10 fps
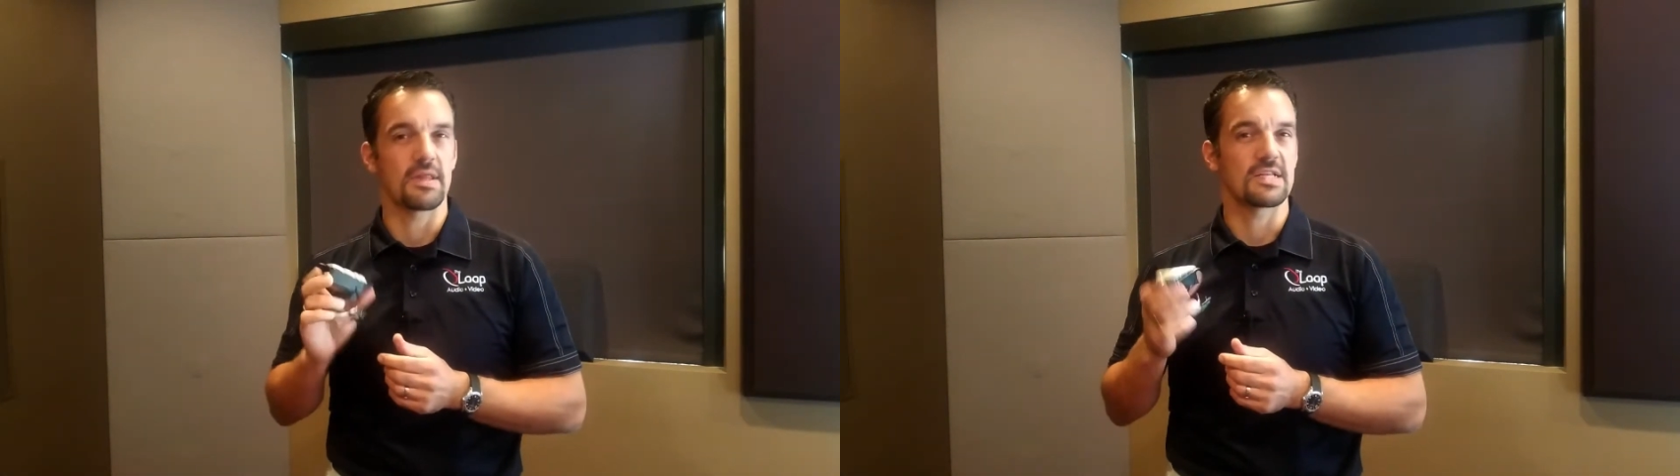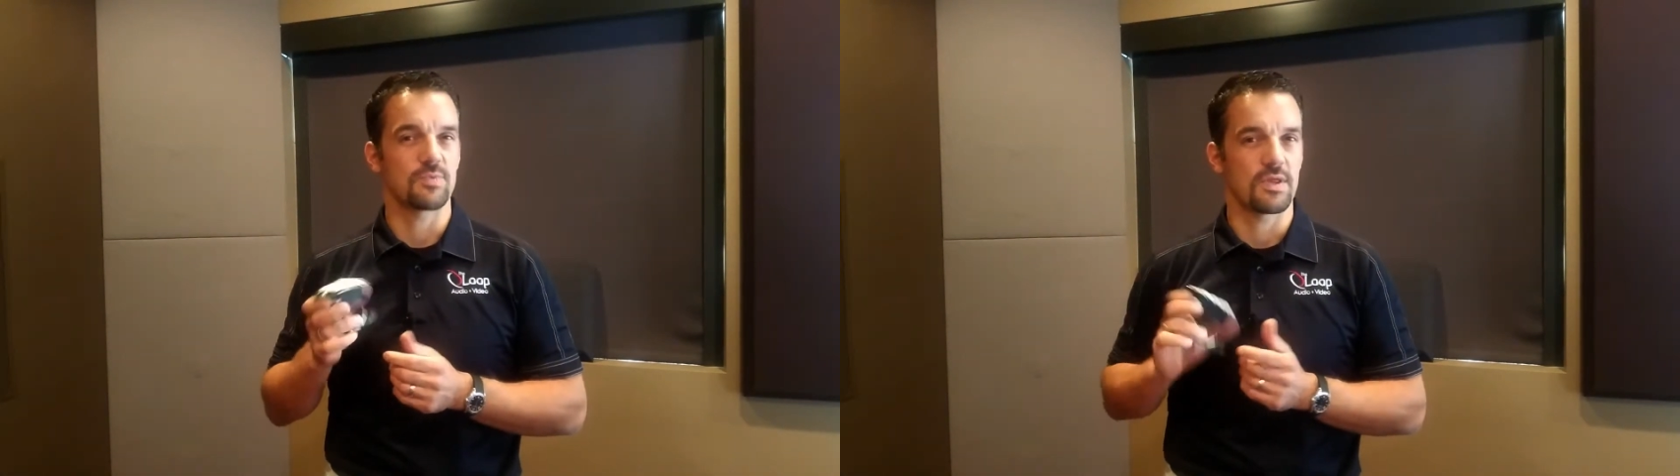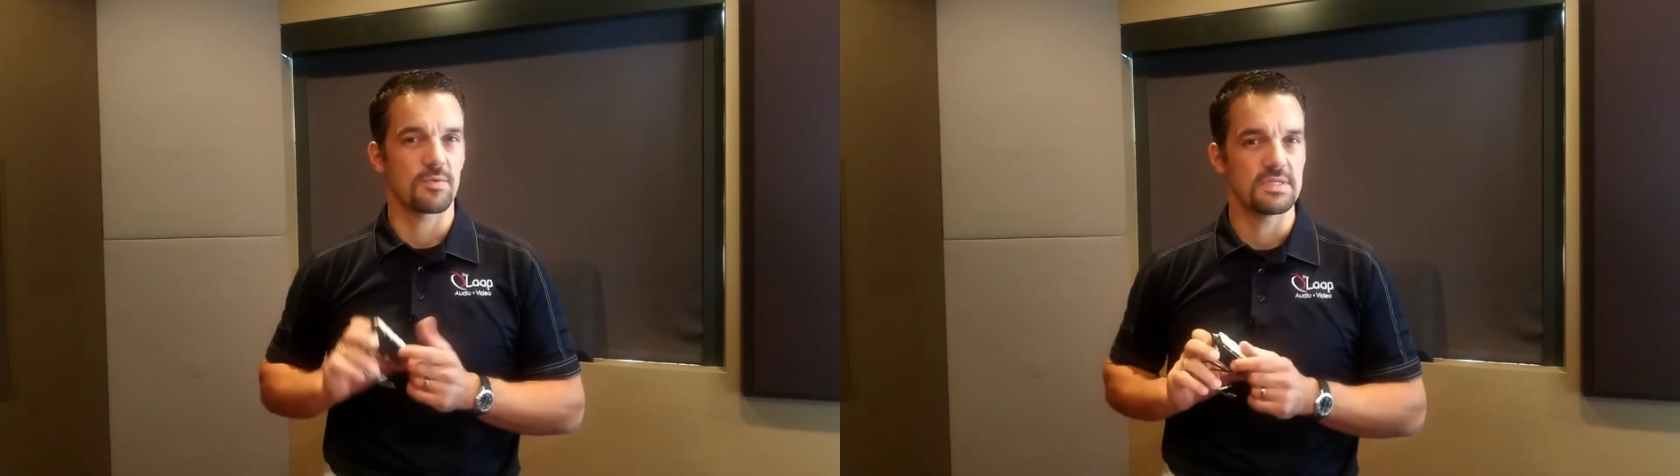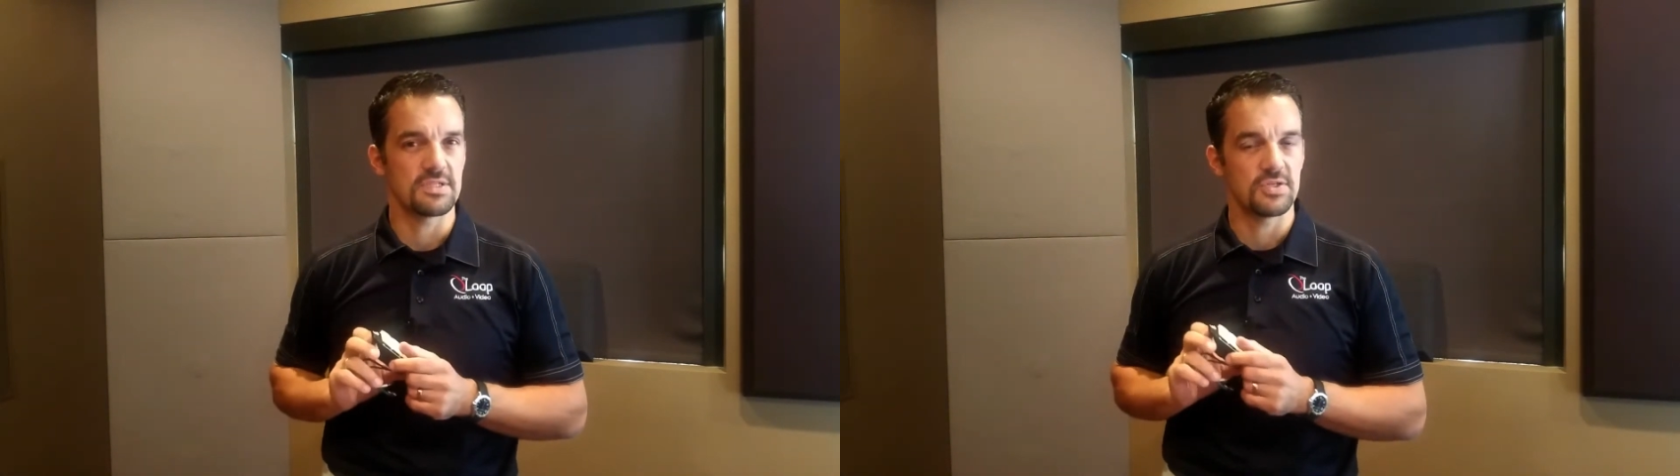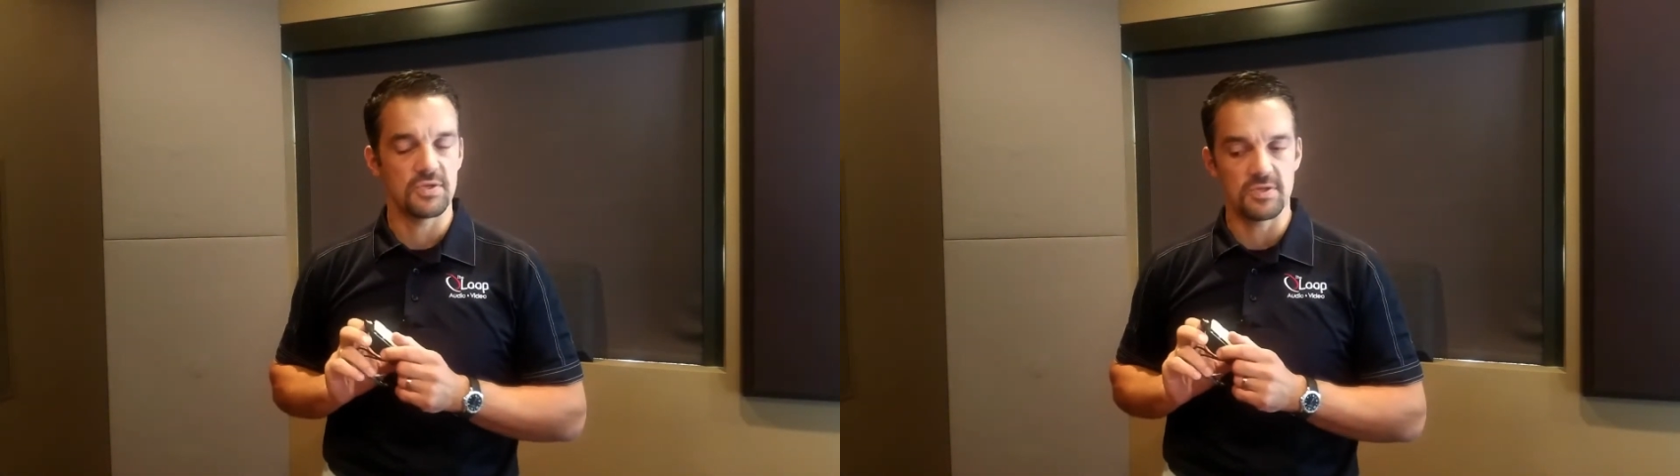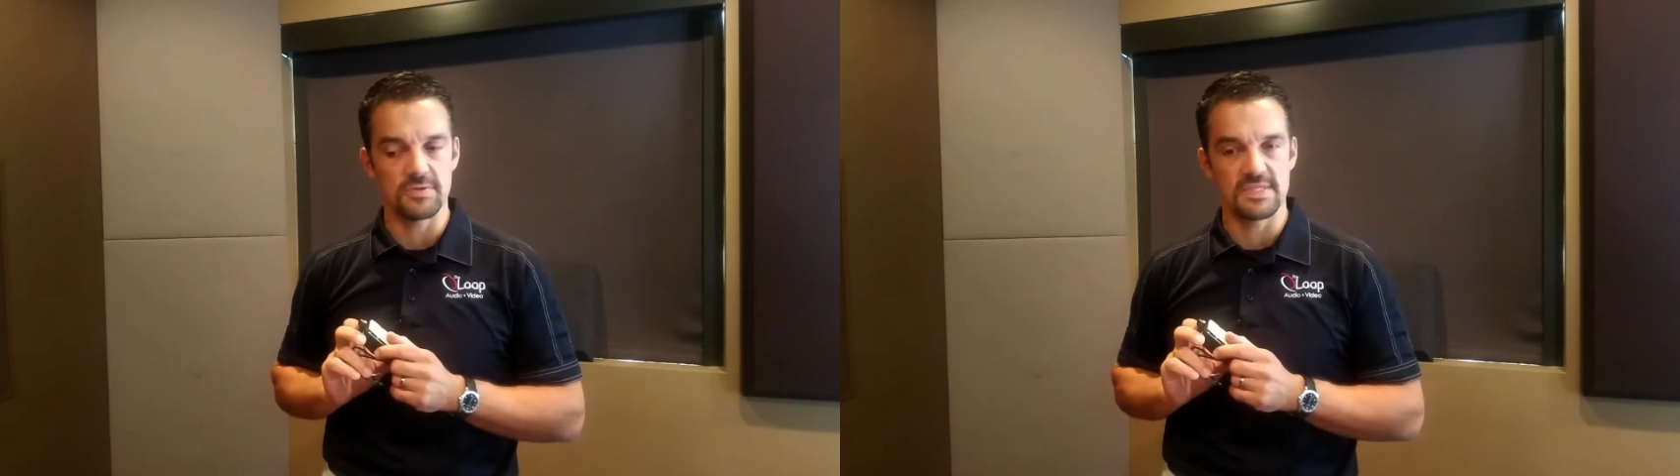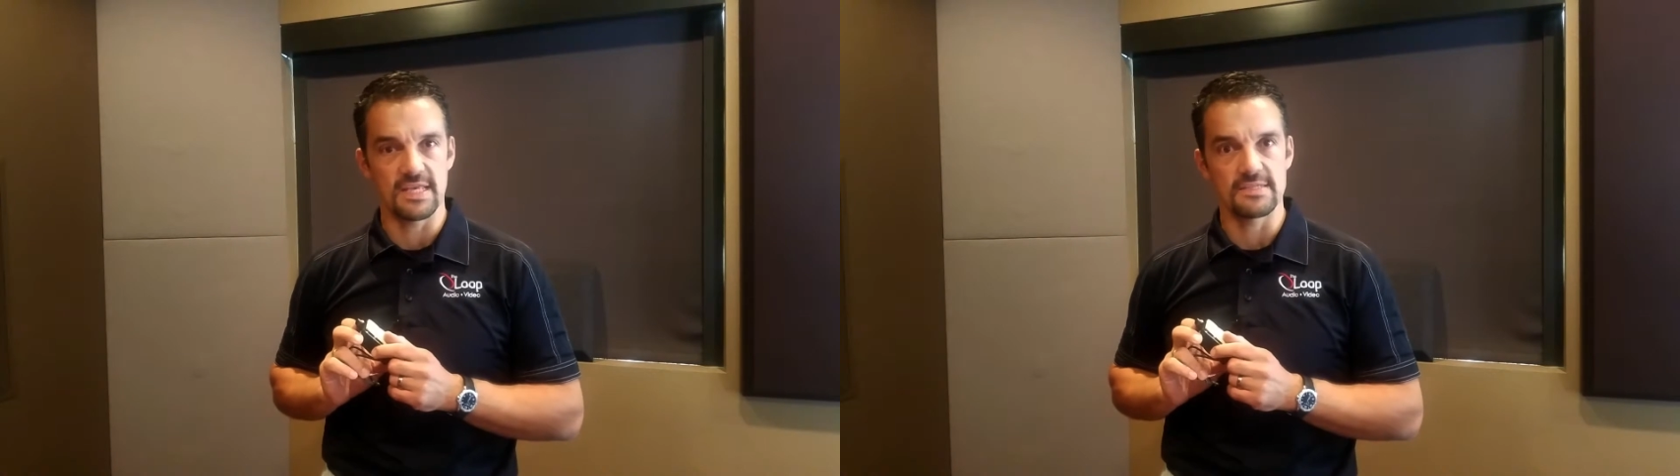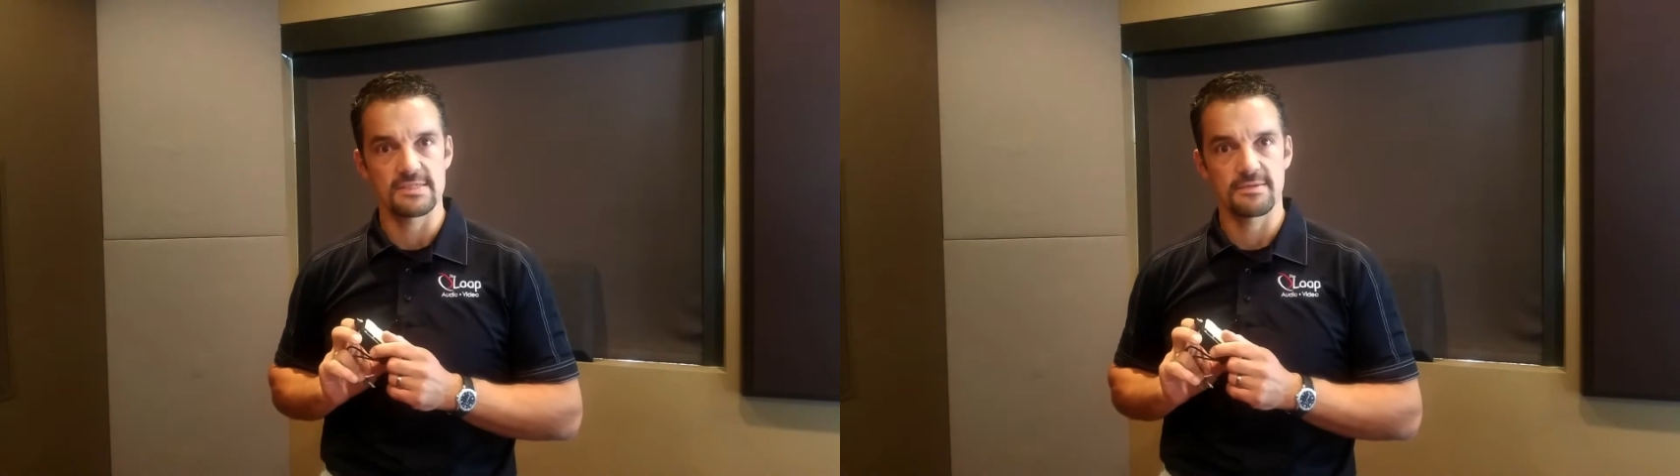That's one of the reasons you'd use
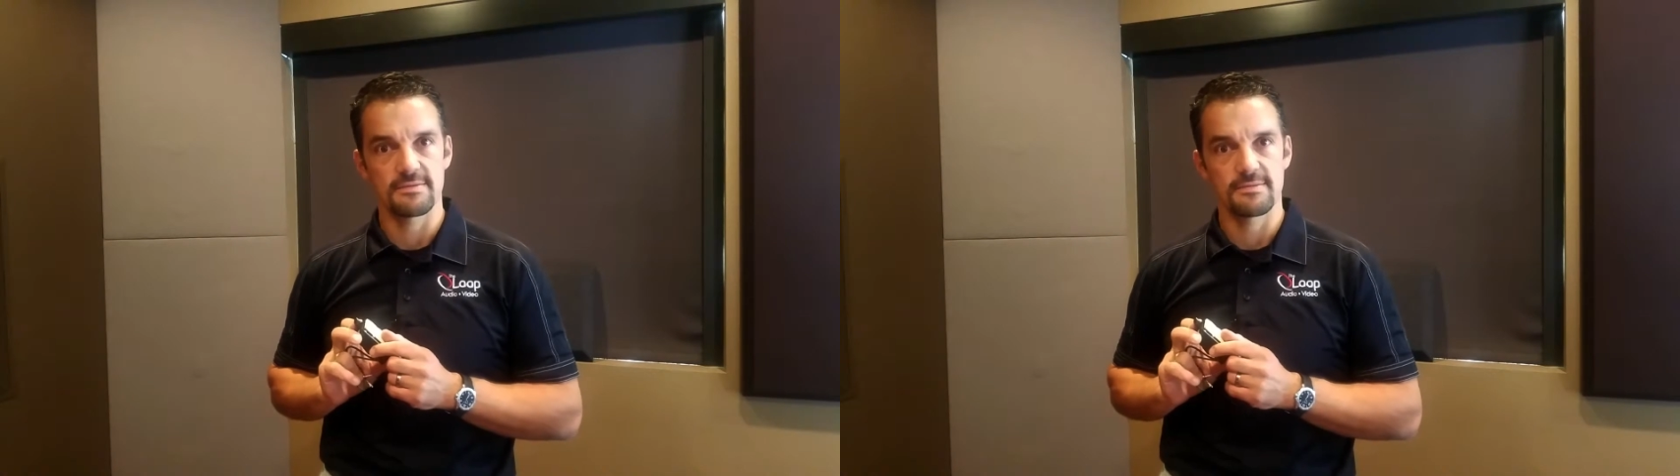these.